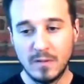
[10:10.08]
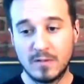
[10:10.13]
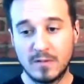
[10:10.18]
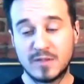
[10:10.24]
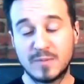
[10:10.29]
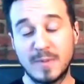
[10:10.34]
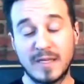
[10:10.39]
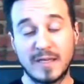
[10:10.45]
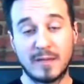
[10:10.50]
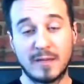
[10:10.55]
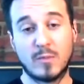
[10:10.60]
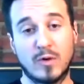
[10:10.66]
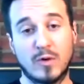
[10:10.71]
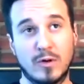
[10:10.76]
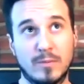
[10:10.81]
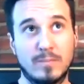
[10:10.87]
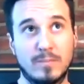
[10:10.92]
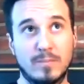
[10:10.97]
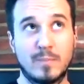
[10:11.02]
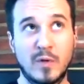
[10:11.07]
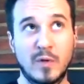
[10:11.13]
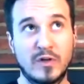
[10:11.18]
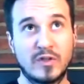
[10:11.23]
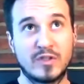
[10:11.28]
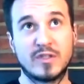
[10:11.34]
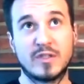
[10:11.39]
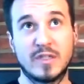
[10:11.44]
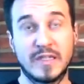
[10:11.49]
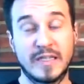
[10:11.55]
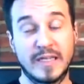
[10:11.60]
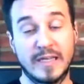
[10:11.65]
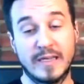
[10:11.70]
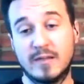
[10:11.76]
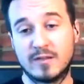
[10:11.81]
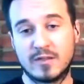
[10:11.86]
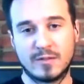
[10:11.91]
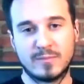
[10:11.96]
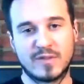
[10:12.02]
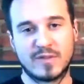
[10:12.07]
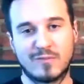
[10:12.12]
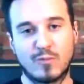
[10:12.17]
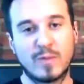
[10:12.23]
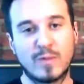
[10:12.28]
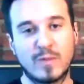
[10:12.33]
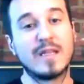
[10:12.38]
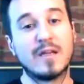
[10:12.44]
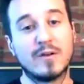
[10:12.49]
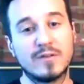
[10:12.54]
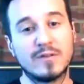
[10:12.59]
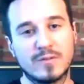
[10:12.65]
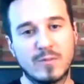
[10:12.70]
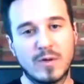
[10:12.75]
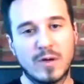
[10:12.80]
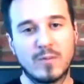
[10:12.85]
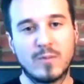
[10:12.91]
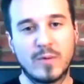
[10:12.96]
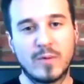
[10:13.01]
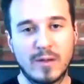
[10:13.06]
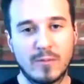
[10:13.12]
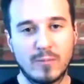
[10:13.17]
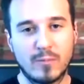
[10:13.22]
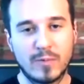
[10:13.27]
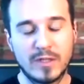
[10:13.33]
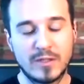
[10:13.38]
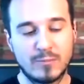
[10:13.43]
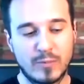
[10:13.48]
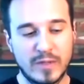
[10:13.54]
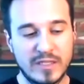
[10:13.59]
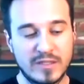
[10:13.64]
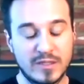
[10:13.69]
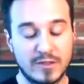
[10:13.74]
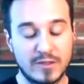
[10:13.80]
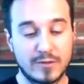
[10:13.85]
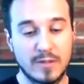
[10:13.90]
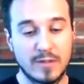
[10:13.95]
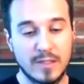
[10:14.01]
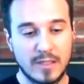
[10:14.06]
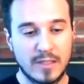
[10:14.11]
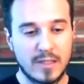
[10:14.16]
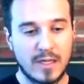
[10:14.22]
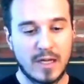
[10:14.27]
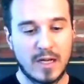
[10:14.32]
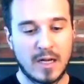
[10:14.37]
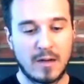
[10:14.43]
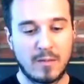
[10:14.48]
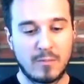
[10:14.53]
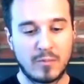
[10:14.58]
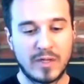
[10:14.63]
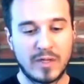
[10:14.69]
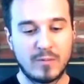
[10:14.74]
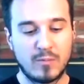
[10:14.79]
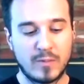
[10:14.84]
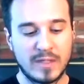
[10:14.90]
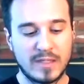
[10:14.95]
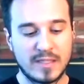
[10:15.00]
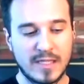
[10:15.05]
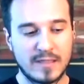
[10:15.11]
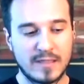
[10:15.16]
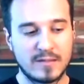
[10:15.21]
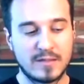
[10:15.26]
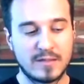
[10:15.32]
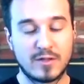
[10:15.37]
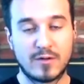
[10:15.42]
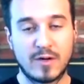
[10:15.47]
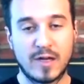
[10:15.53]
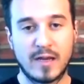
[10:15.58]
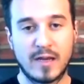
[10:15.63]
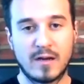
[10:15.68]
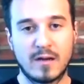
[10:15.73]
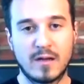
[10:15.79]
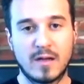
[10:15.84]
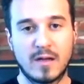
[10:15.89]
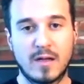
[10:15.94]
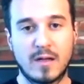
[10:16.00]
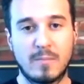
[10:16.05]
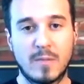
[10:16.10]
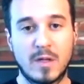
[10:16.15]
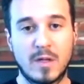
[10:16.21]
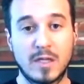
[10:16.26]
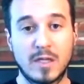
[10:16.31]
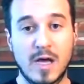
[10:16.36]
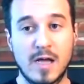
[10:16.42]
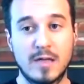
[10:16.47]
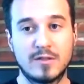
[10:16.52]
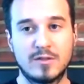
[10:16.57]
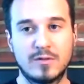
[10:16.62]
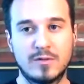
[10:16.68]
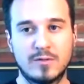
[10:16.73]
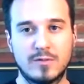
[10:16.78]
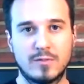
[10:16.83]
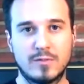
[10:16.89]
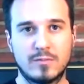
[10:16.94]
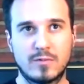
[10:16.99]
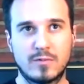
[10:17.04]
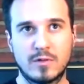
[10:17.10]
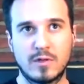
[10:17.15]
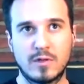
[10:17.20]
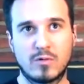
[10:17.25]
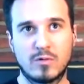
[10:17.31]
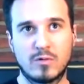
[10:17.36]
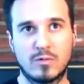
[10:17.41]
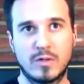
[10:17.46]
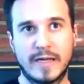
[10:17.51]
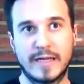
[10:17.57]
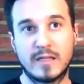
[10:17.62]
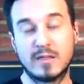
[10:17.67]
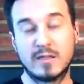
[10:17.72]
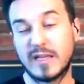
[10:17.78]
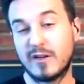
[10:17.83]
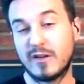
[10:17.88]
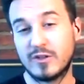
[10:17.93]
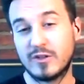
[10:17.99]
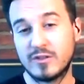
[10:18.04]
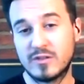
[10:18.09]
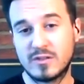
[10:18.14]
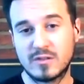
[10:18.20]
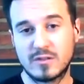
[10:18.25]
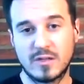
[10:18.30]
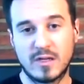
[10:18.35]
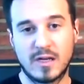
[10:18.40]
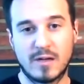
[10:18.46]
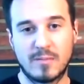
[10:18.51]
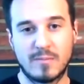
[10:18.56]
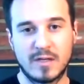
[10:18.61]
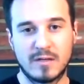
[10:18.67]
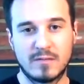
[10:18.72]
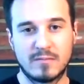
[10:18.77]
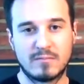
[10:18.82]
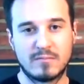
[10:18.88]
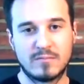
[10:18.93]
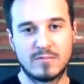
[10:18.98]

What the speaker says: Speaking more personally in terms of Willows and what we do, we tend to donate a lot to the local like gleaners in